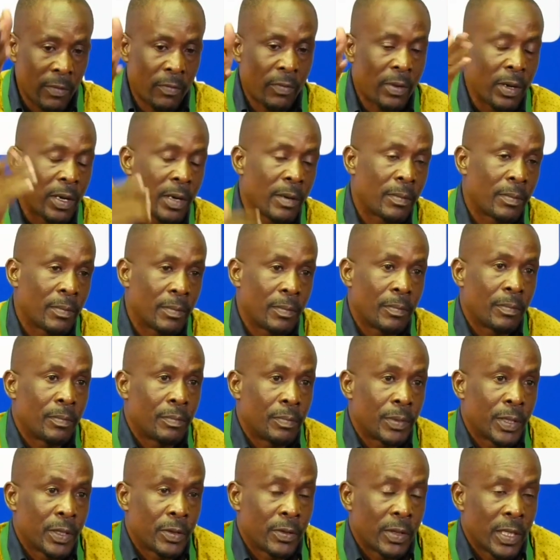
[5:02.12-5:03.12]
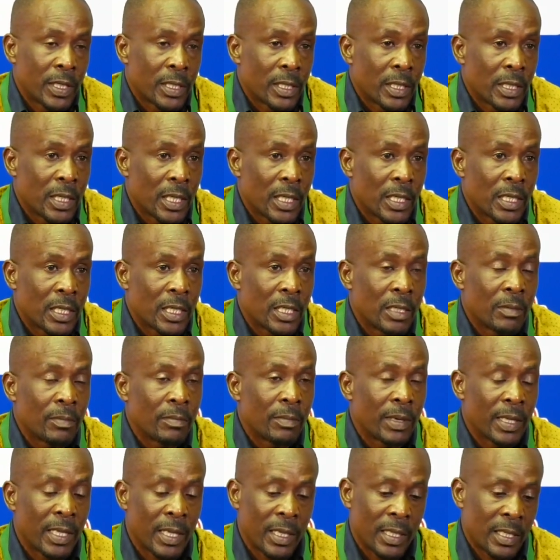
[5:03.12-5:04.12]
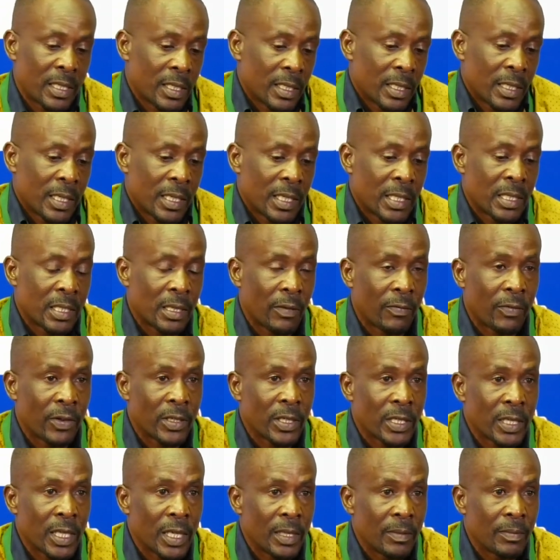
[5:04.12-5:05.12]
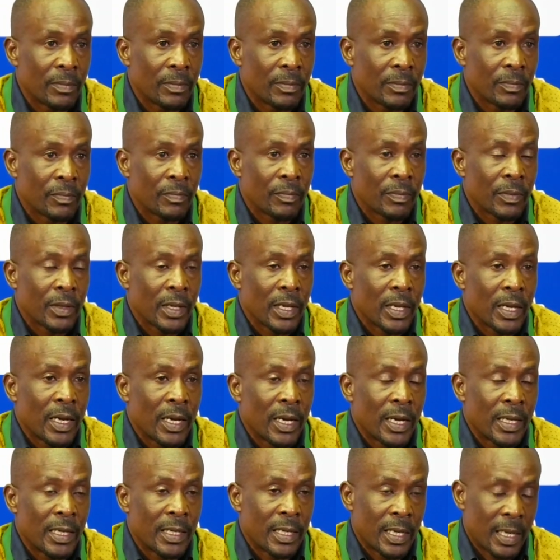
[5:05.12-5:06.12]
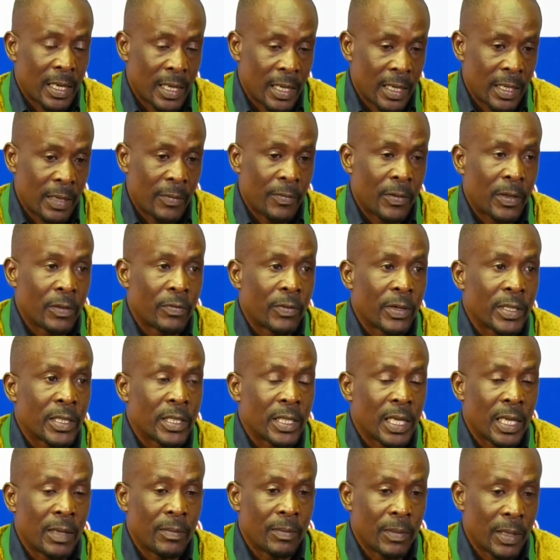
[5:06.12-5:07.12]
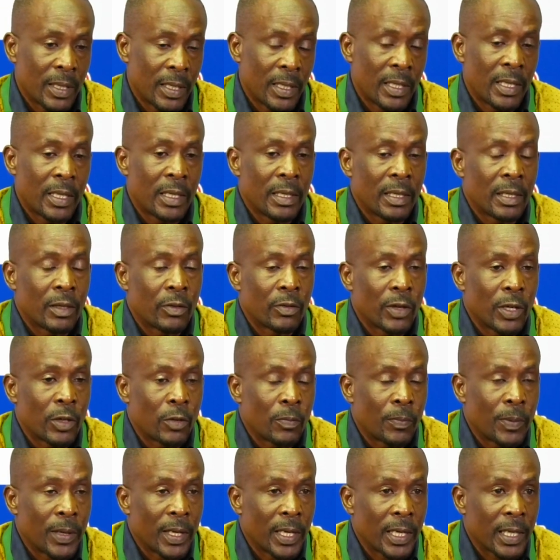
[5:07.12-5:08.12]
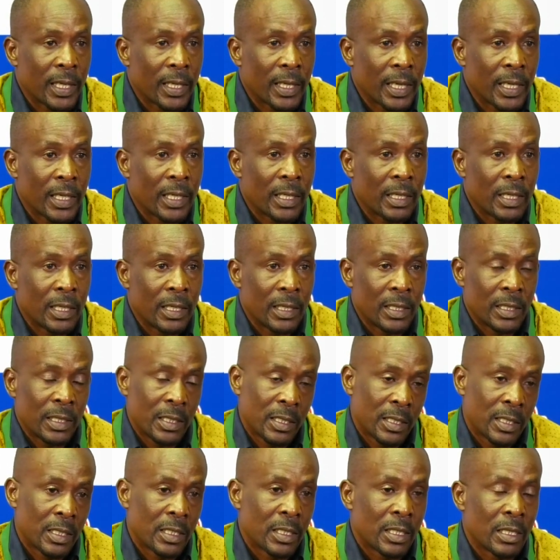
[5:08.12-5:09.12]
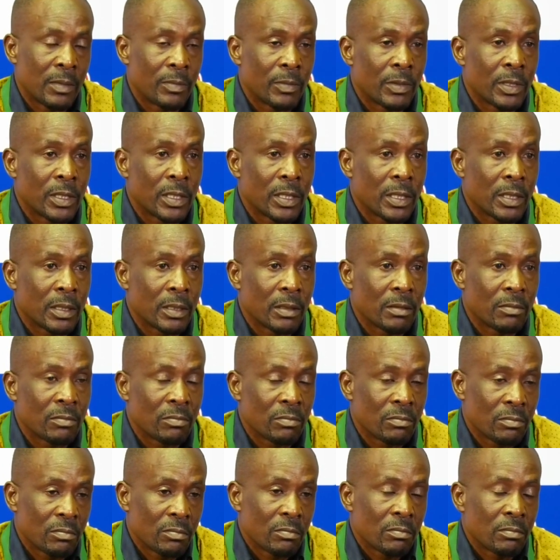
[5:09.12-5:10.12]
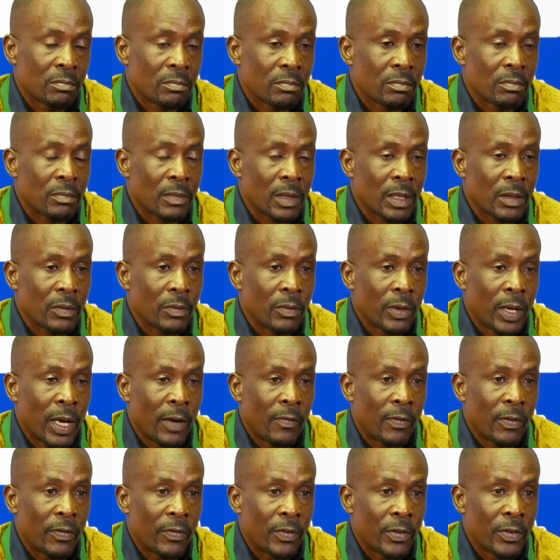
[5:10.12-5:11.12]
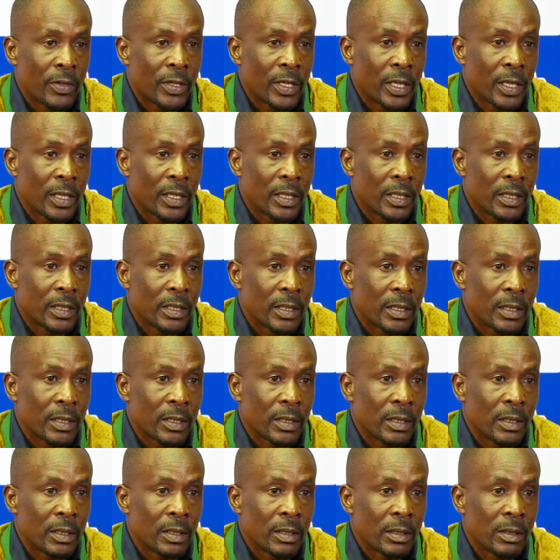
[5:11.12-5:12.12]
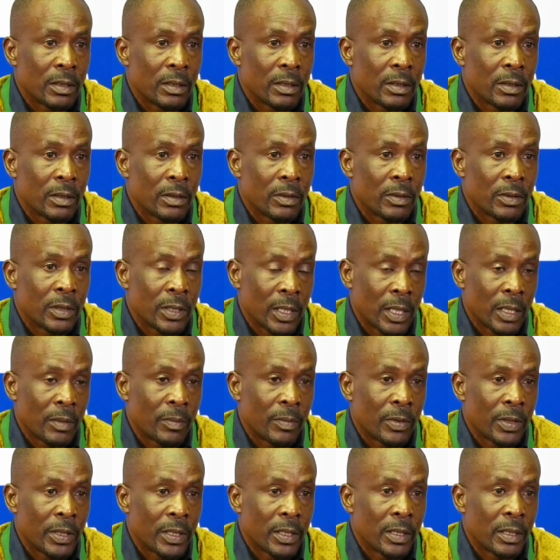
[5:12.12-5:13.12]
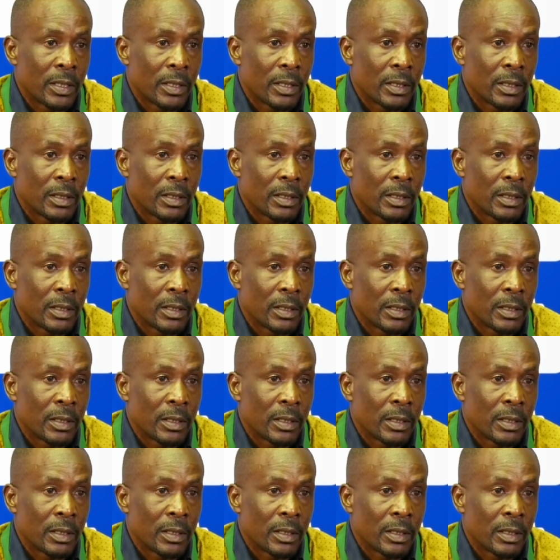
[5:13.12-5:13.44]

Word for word: ever played to the senior team, but the rest is the first time. And if the first time then they try to play like that, then it seems we have a future to celebrate.